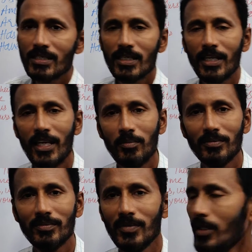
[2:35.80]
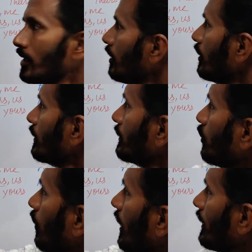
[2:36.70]
is a name.
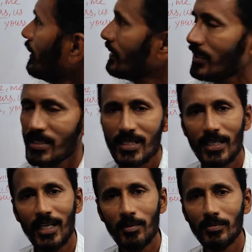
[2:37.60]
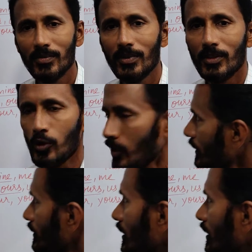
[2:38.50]
Donald is a name. Donald